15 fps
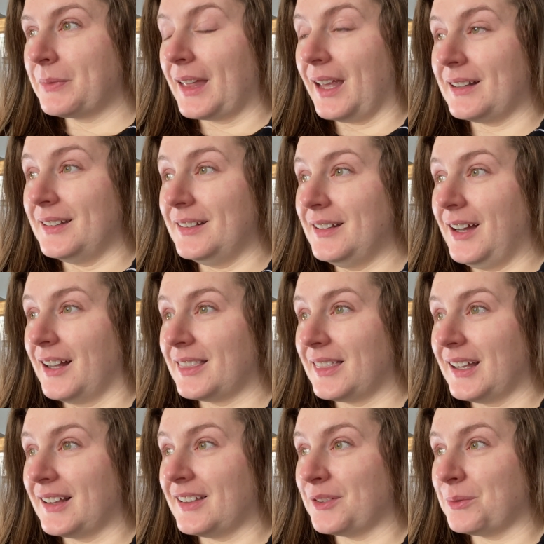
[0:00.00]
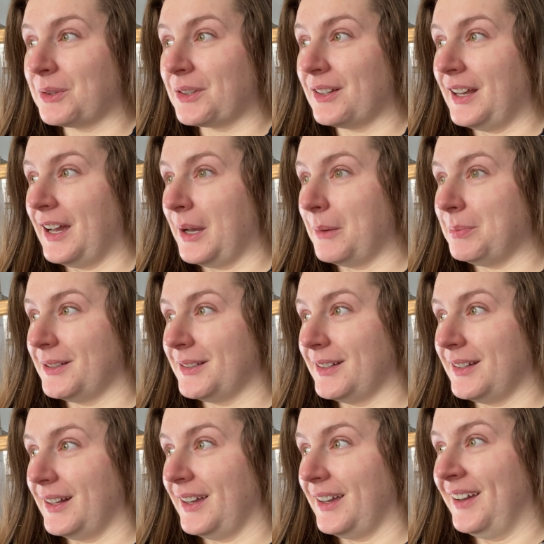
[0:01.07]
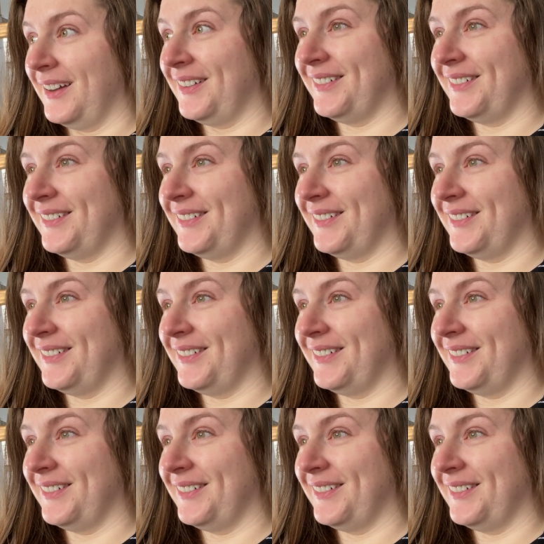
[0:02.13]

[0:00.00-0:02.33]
I did not think this was gonna happen today.